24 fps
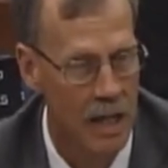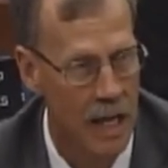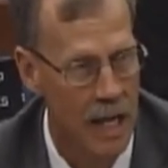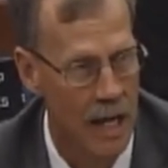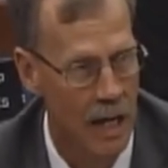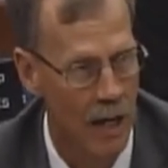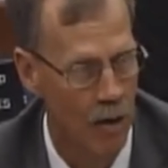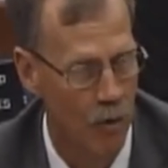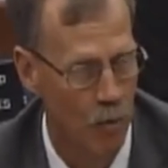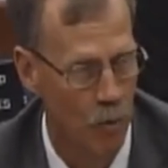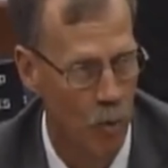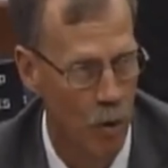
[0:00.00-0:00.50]

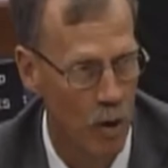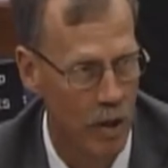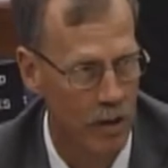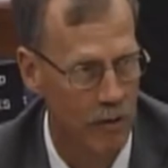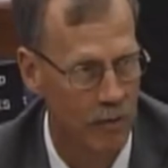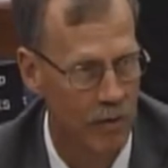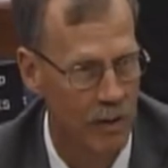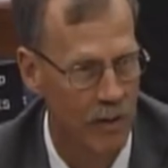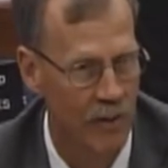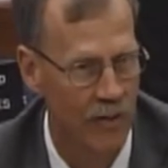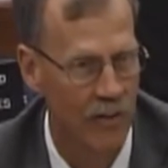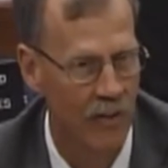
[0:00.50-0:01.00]
and one
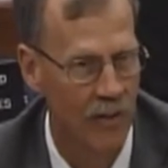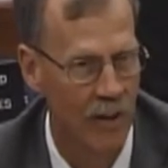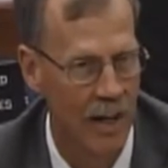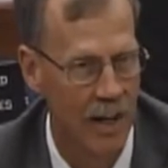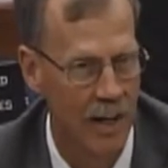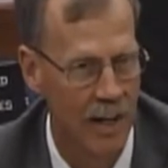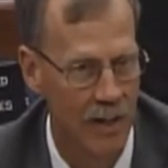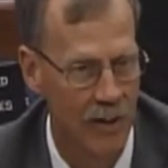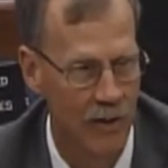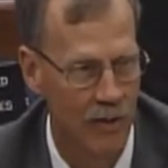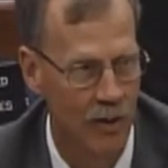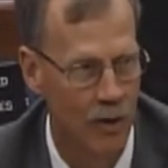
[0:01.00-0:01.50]
of its
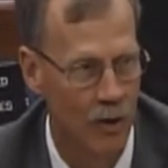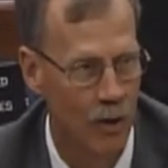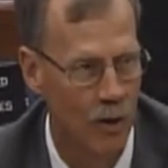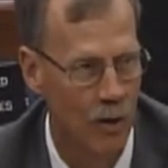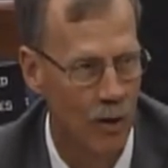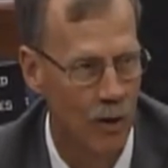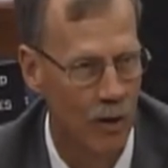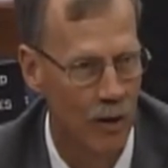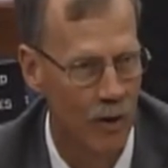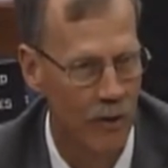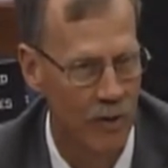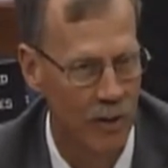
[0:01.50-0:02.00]
science
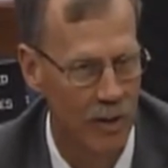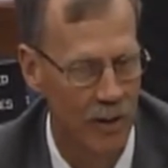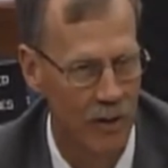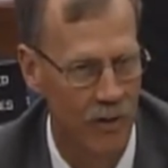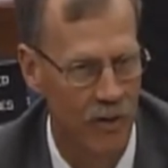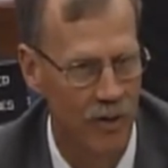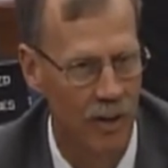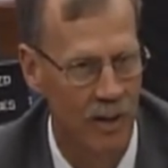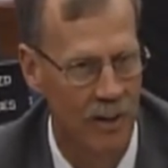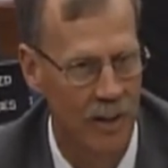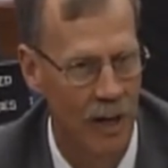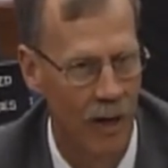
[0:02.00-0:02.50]
goals
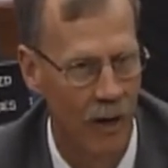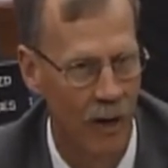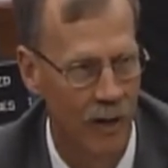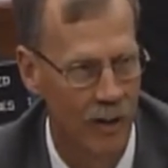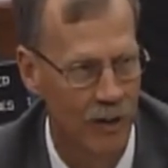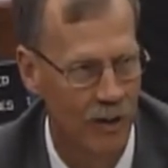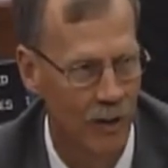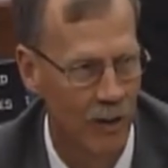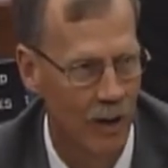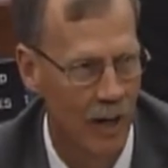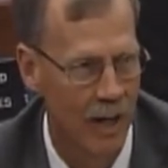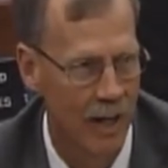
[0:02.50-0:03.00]
is to
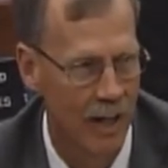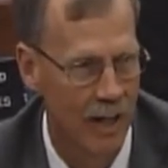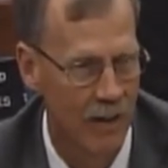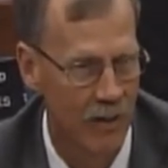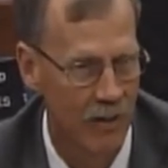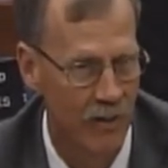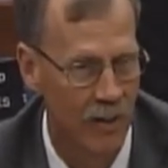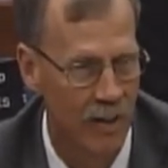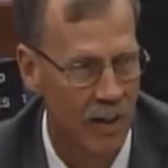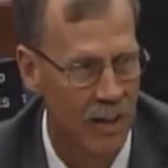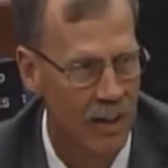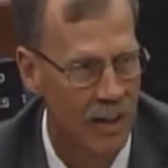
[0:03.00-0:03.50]

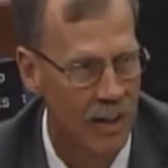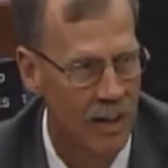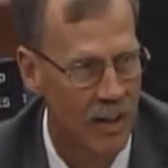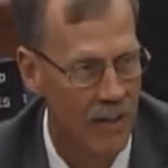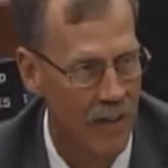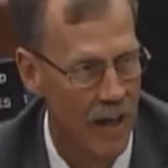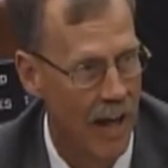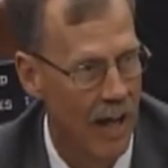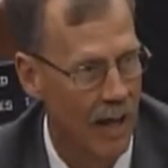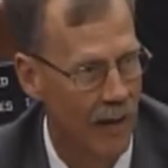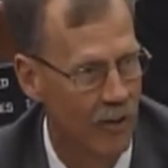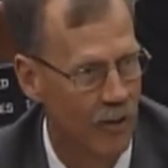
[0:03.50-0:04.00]
characterize
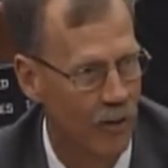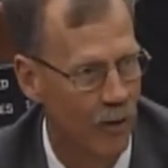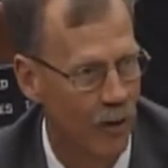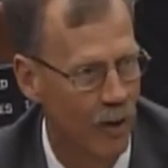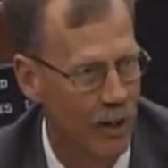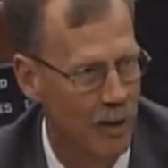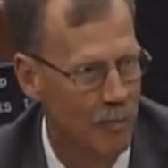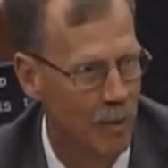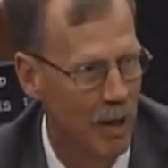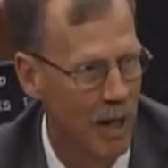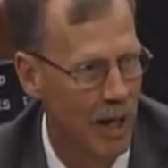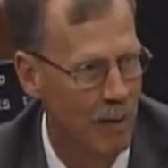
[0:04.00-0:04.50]
the
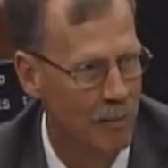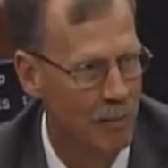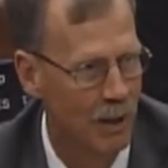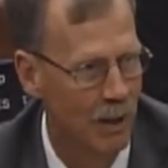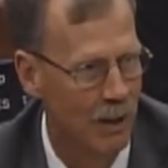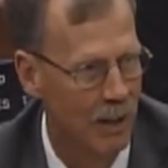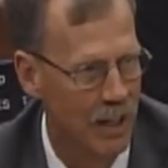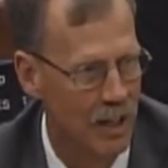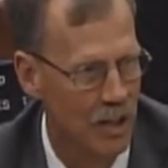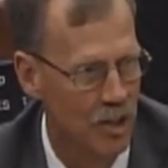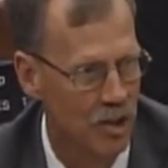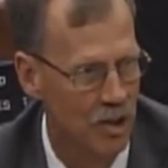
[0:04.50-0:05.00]
asteroid
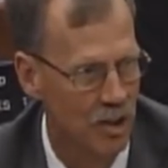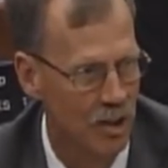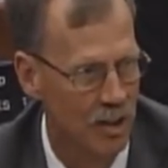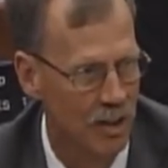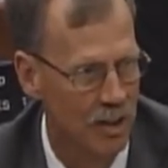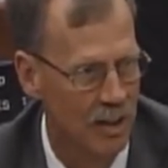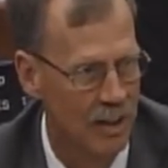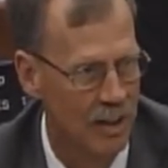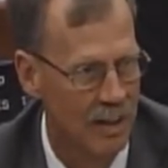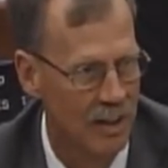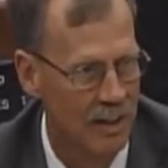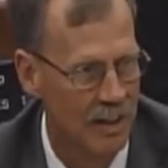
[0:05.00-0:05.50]

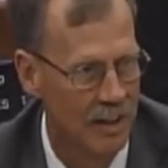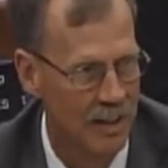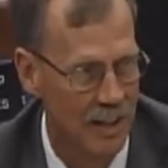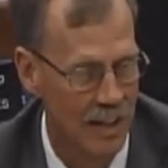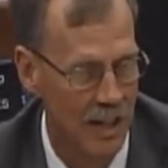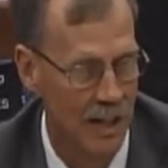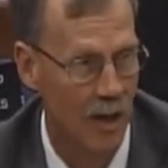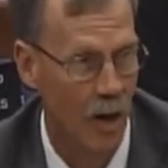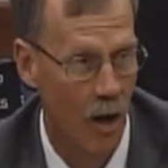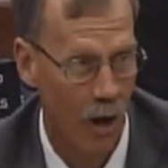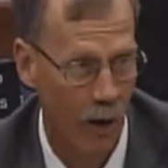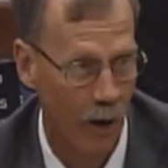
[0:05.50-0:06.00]
population
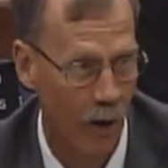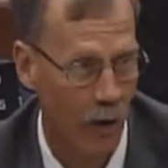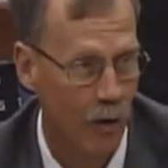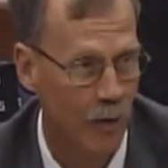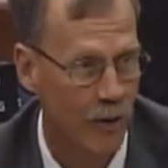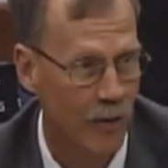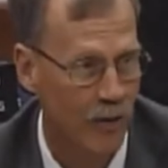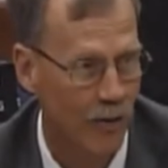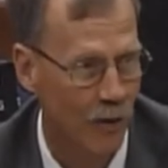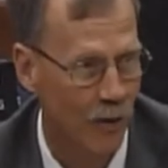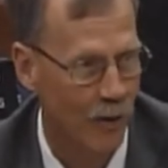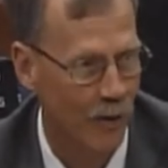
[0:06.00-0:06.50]
in our
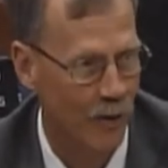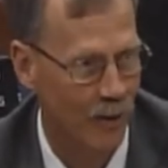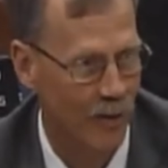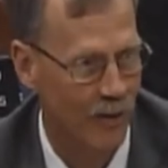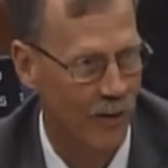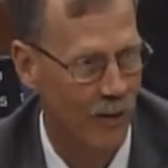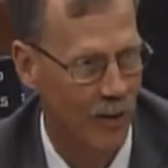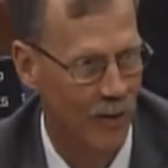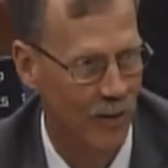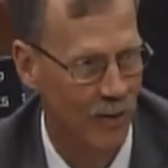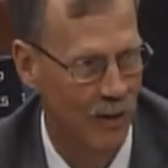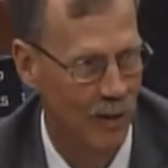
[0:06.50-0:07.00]
own solar
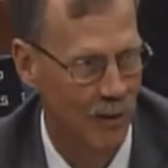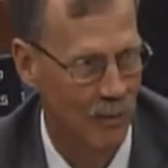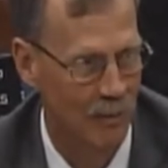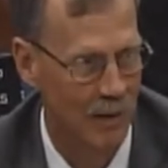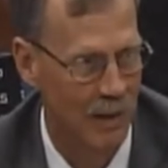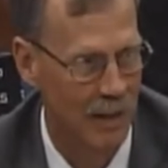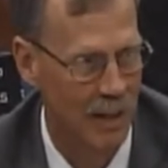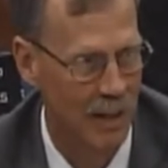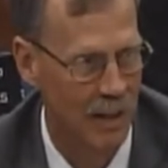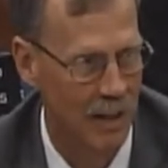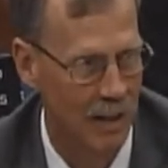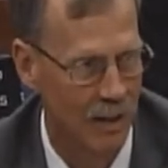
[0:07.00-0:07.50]

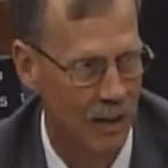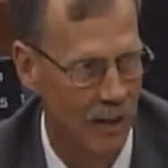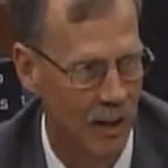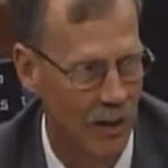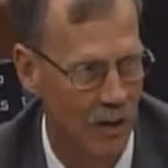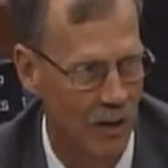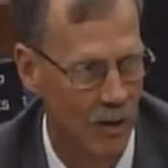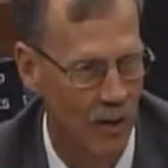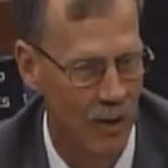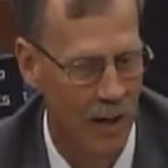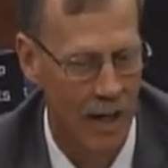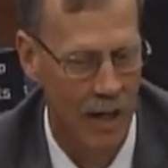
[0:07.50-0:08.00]
system, and
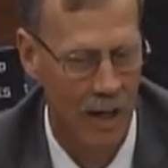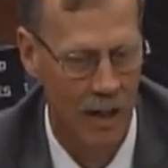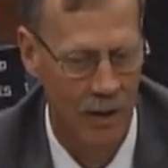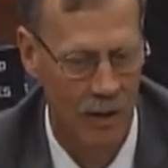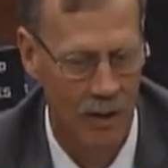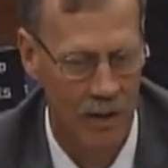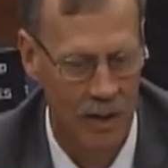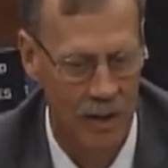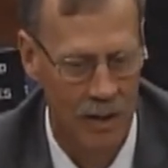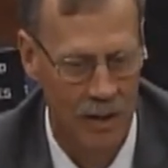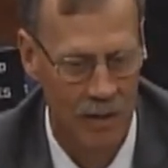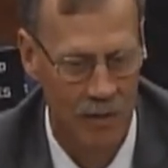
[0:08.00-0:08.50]
can do that
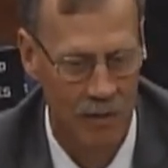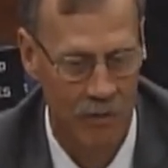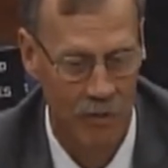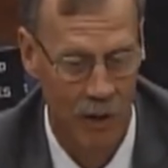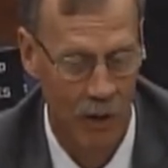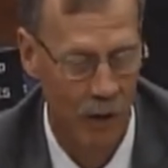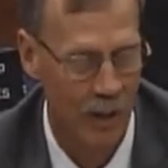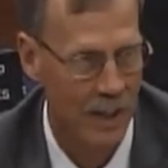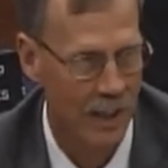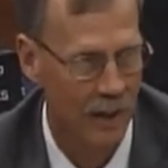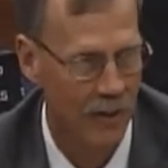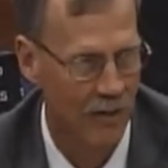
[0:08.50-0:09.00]

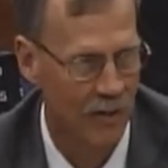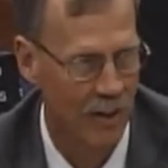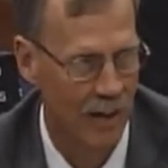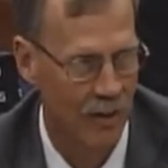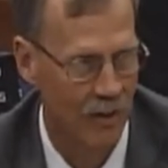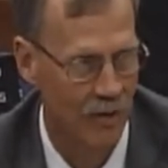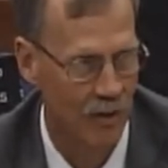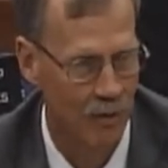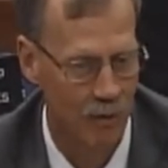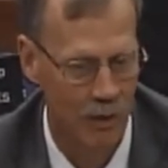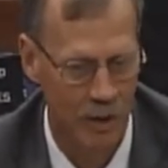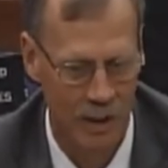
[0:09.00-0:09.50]
very
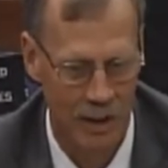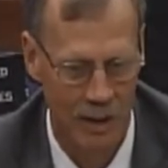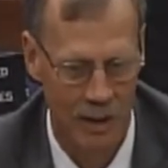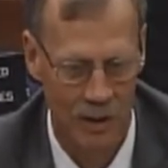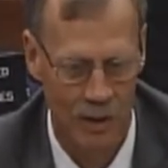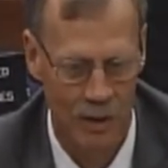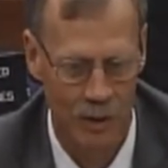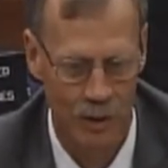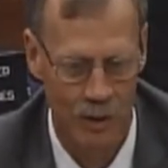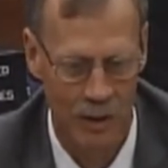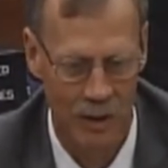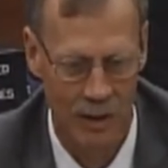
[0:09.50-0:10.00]
extensively,
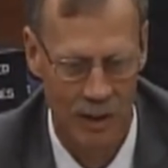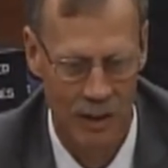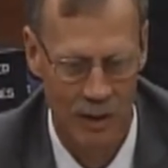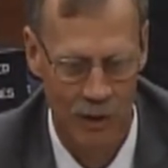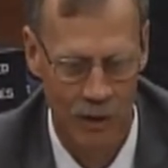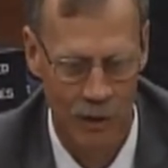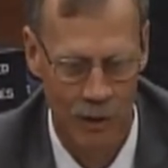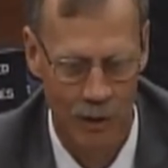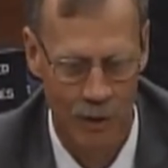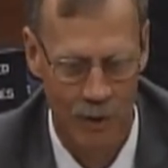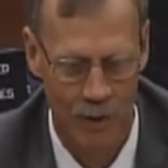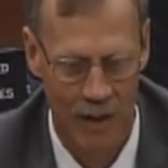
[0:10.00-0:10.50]
including
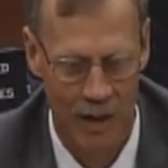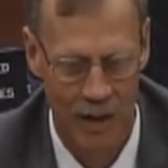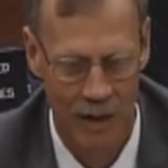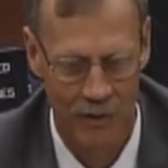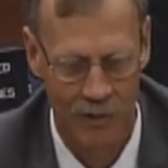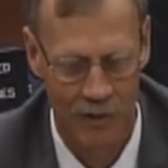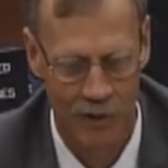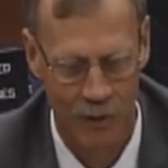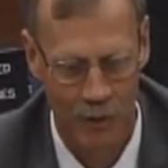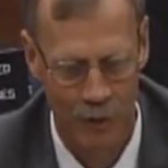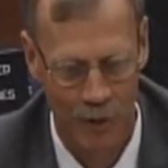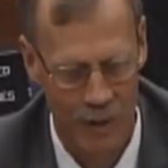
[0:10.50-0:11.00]
near-Earth
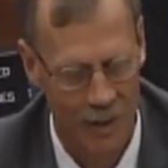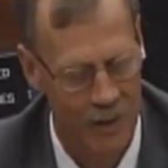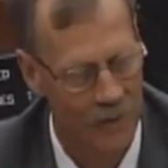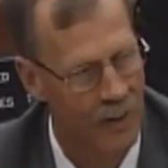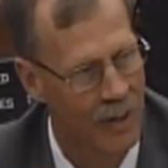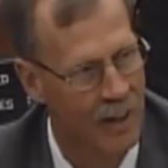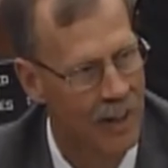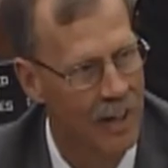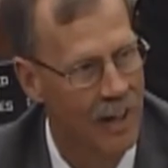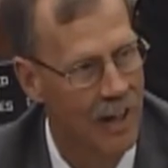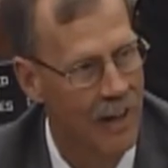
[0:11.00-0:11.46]
asteroids.